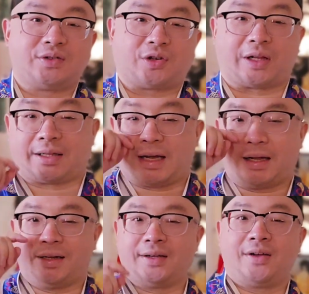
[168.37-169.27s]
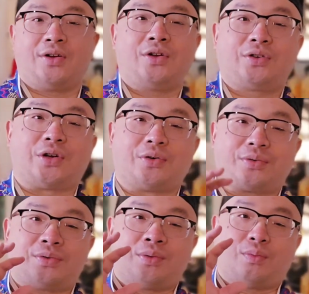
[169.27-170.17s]
just like that. So
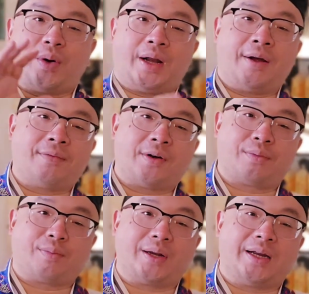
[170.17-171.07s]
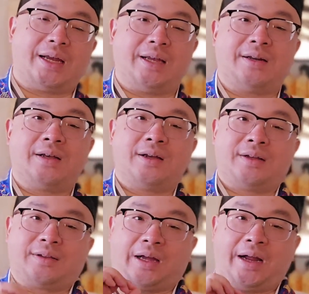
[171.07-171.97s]
whenever we need
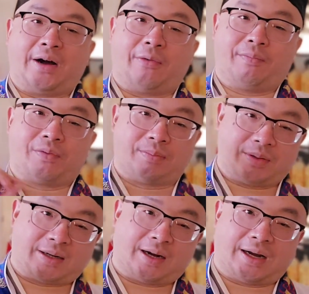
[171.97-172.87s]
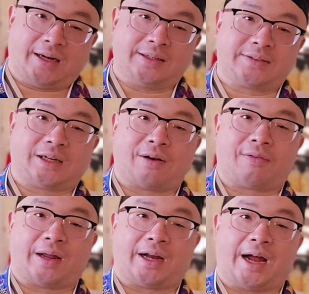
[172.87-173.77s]
the help from the god, instead of
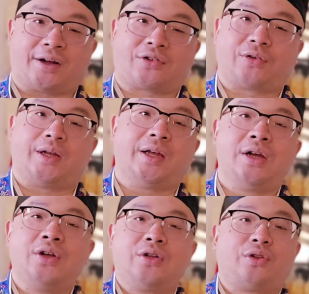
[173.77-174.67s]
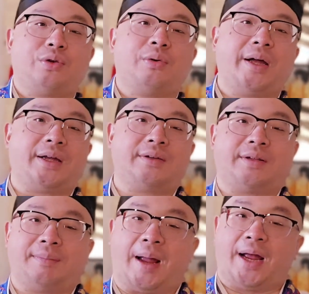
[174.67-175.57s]
like actually doing
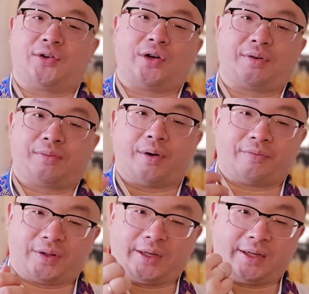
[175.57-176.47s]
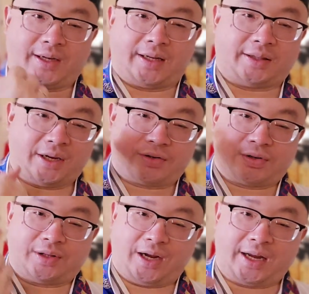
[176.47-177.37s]
the magic with the
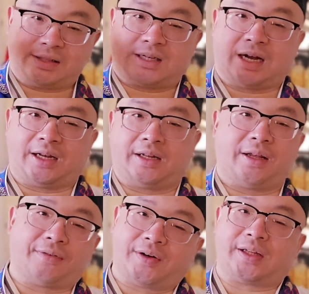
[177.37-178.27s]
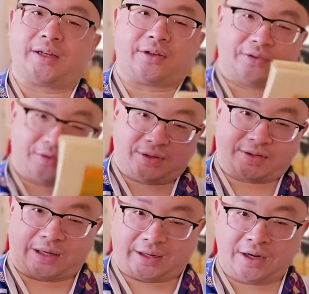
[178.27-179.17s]
incantation, the hand sign, and everything,
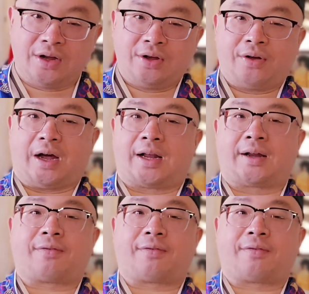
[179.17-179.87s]
it's like a lot